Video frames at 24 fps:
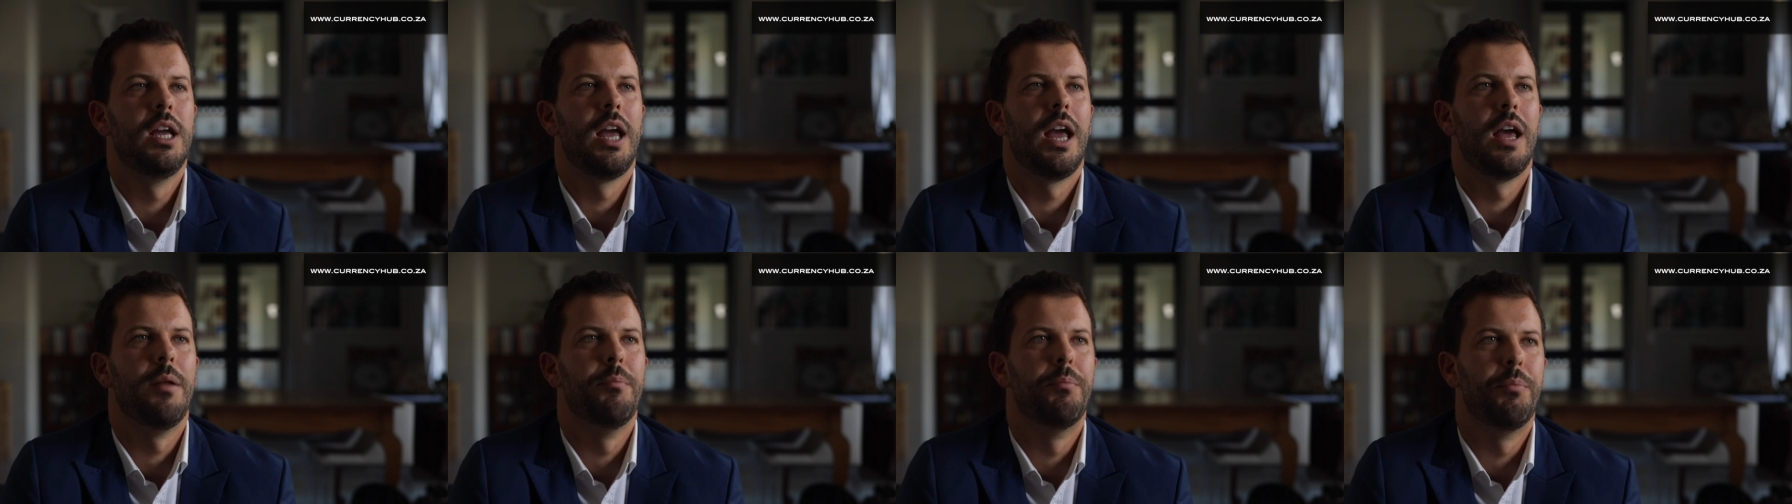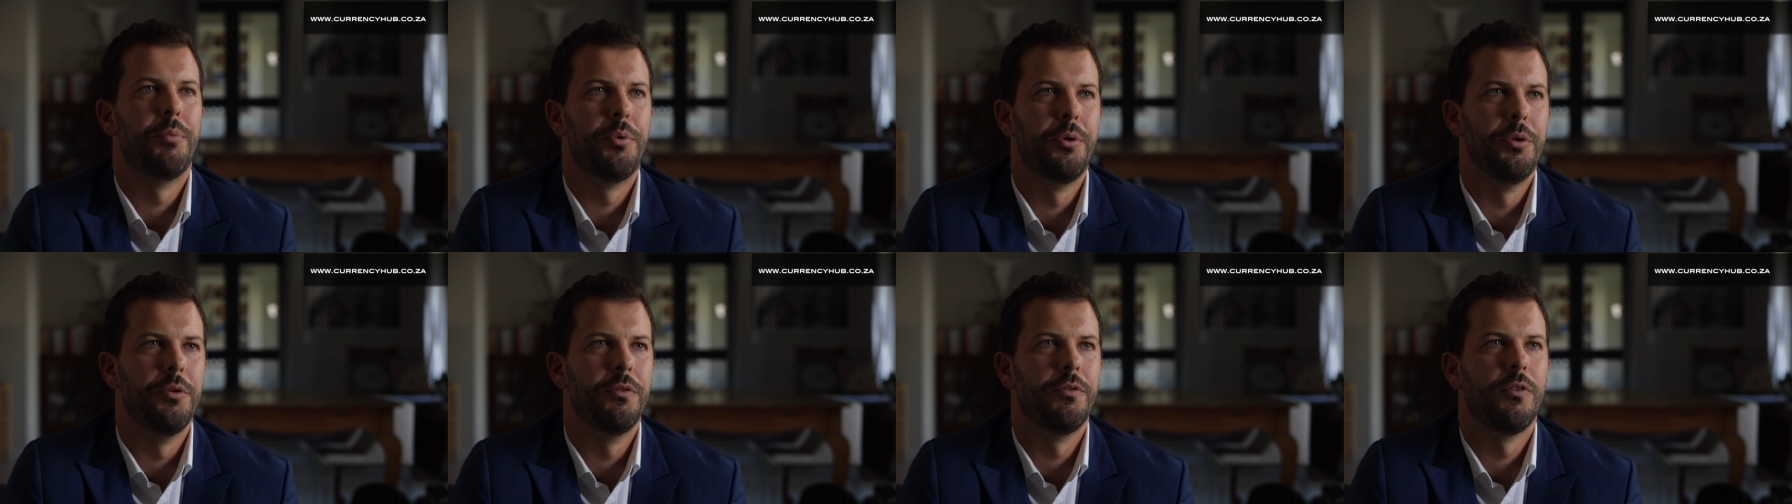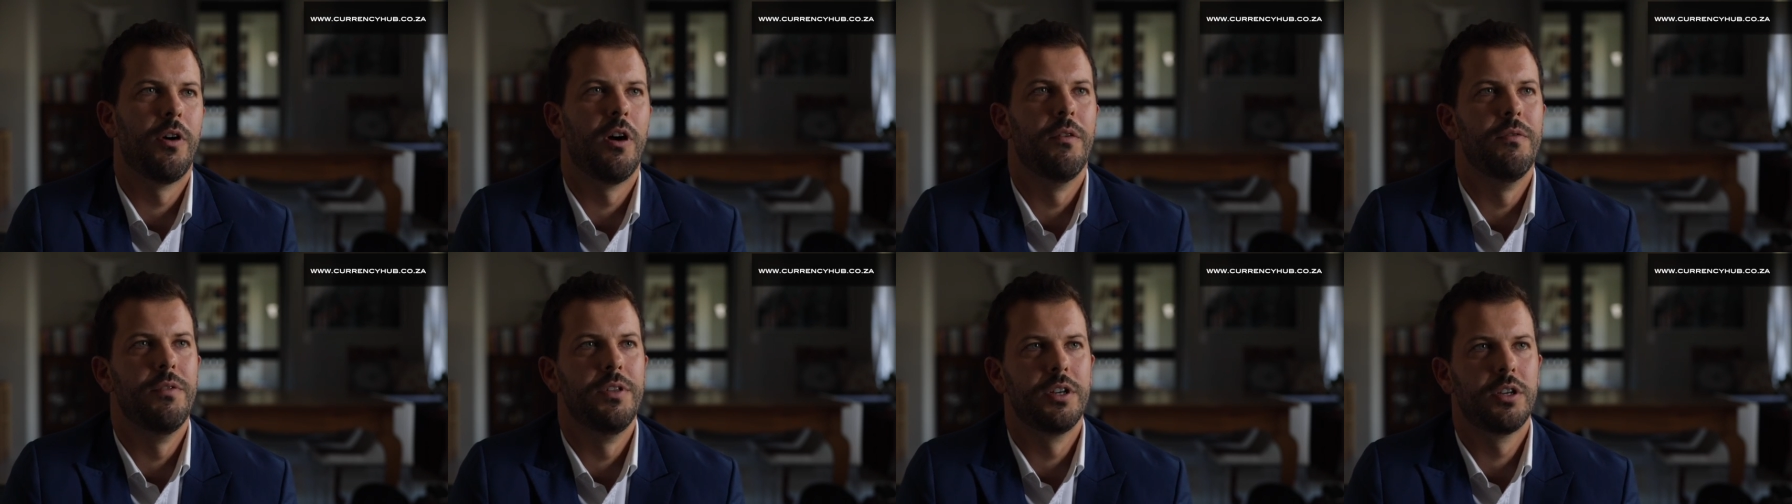and proof
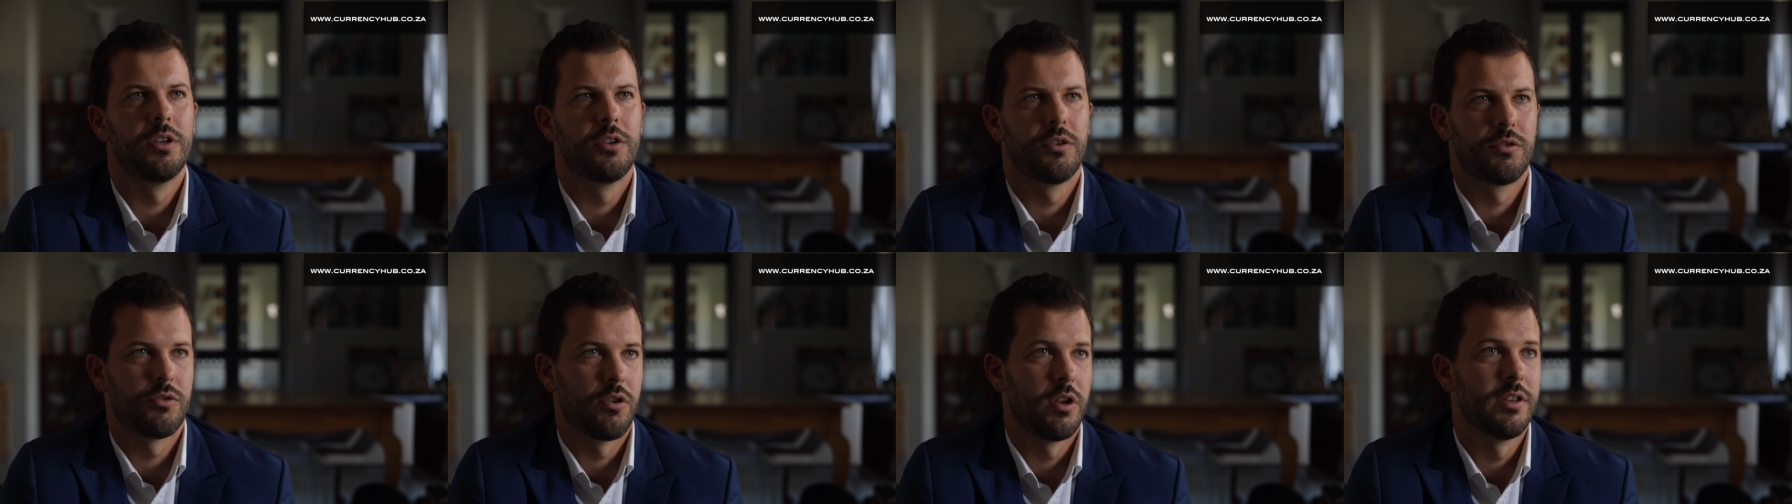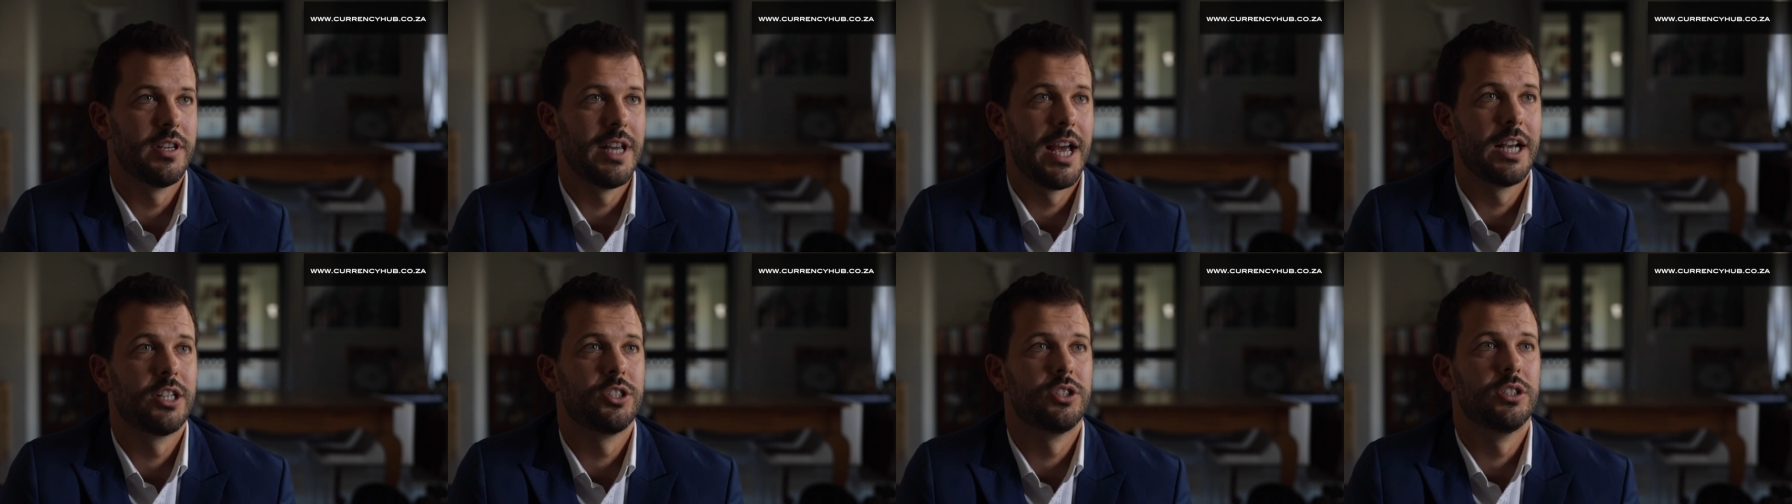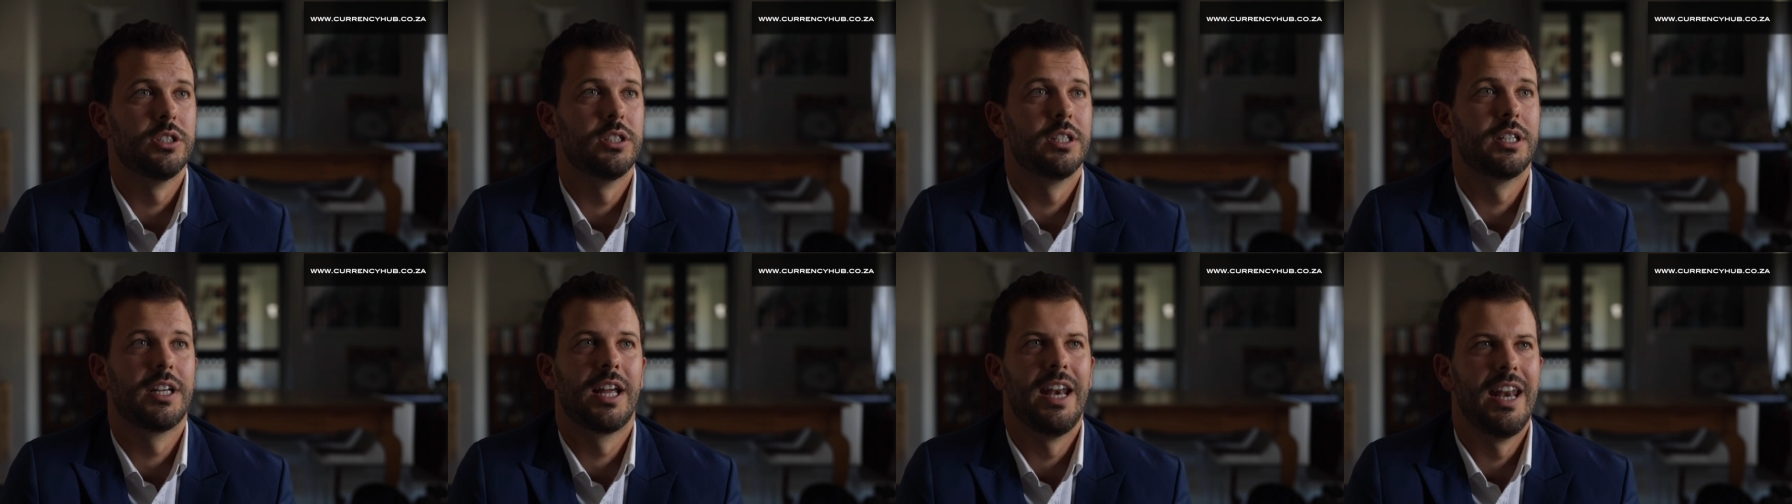of the
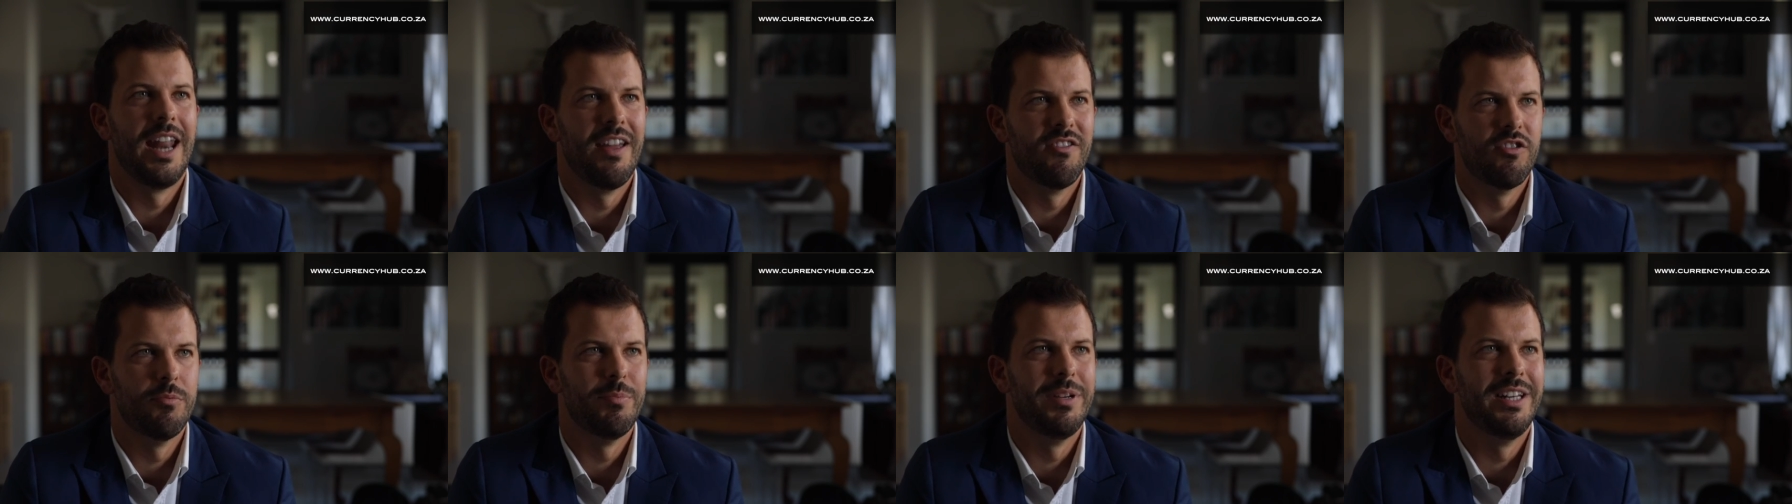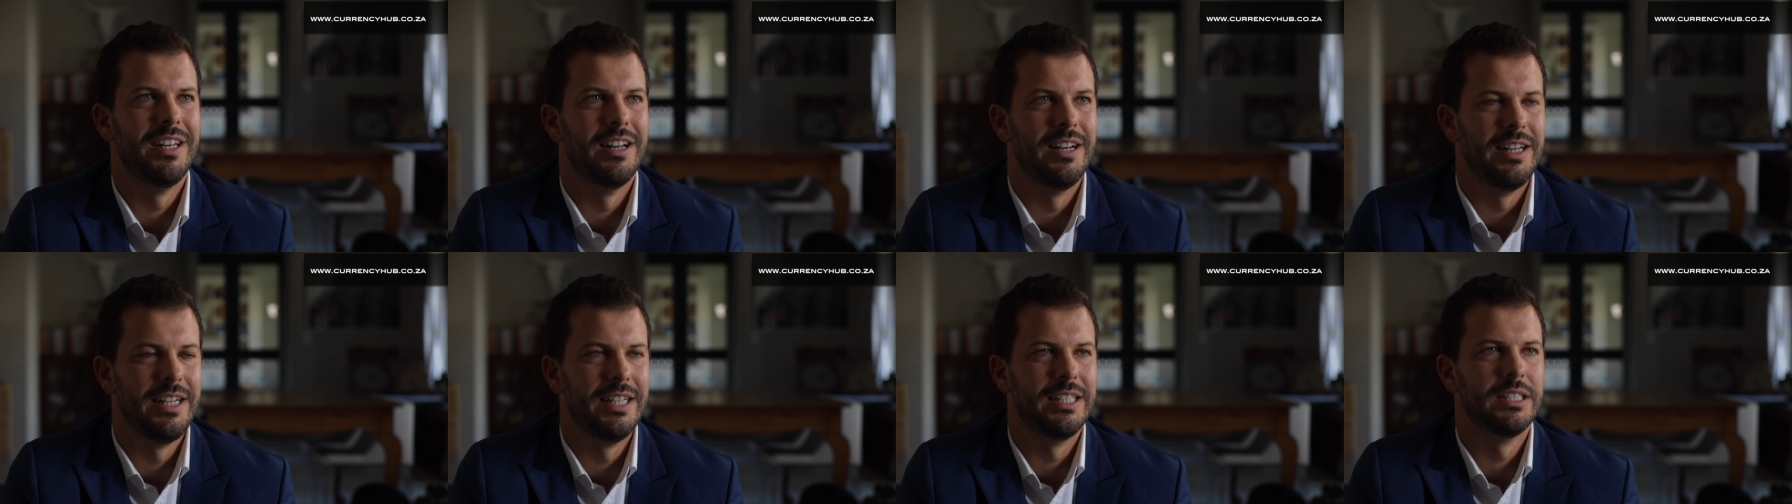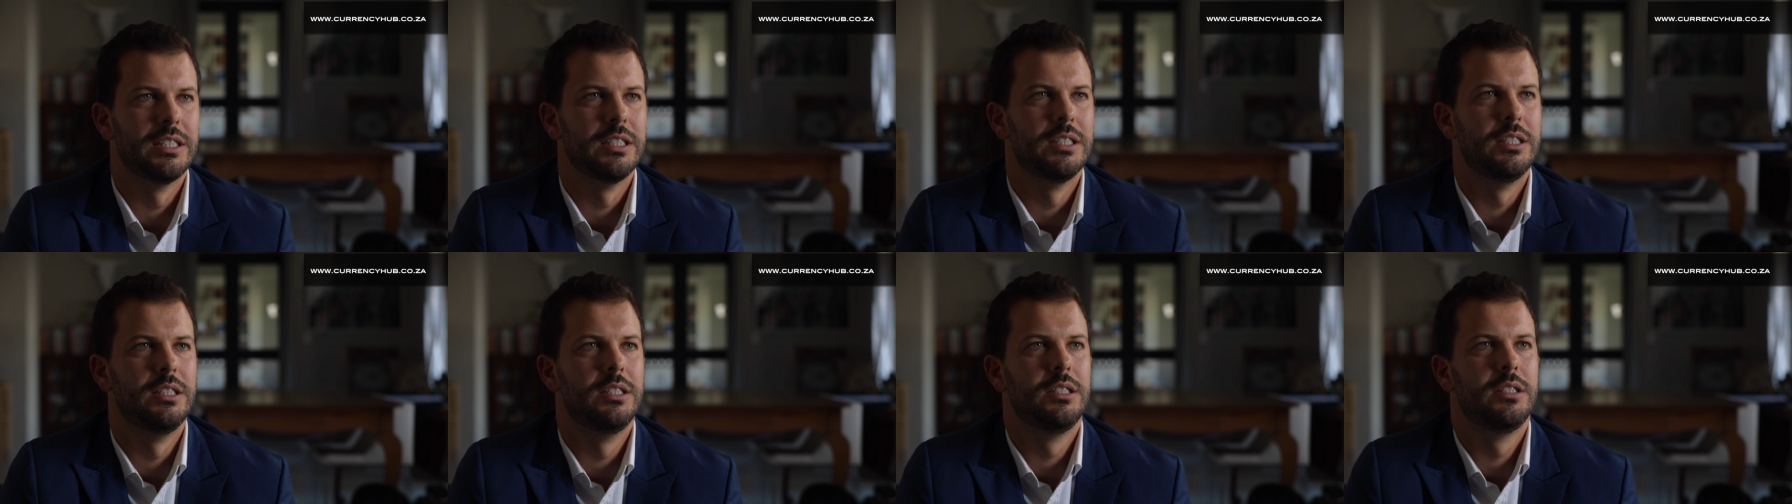transaction can never be
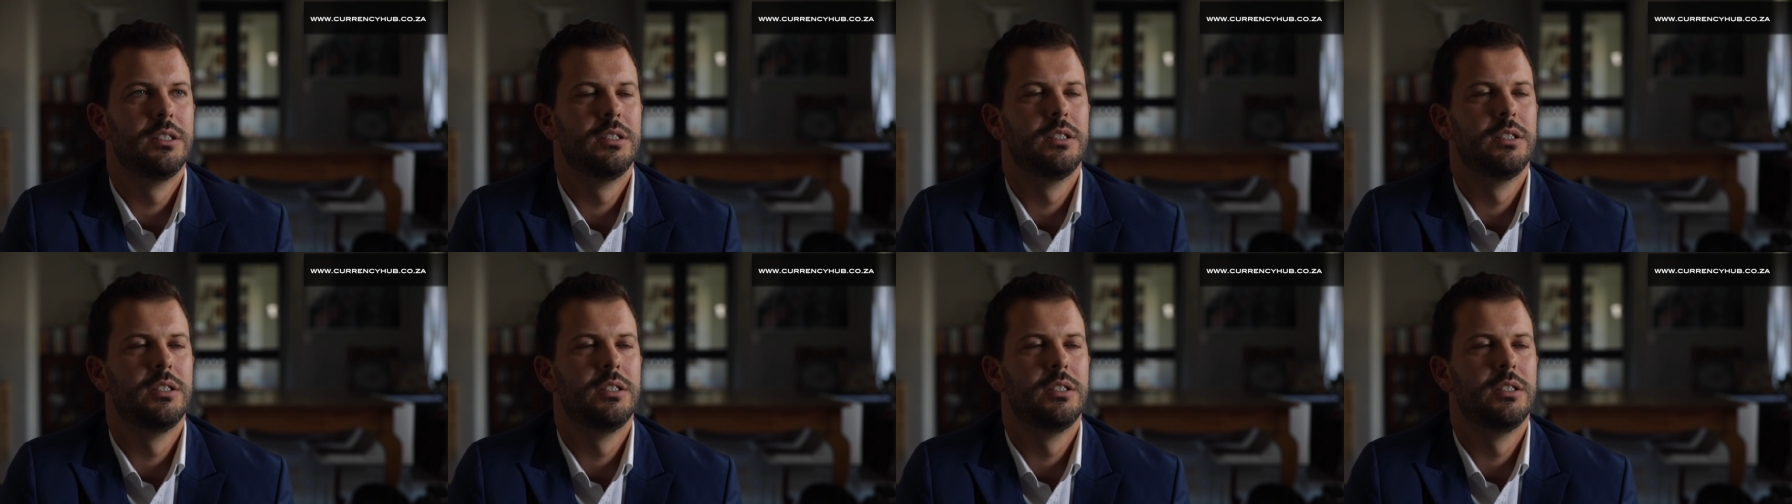deleted.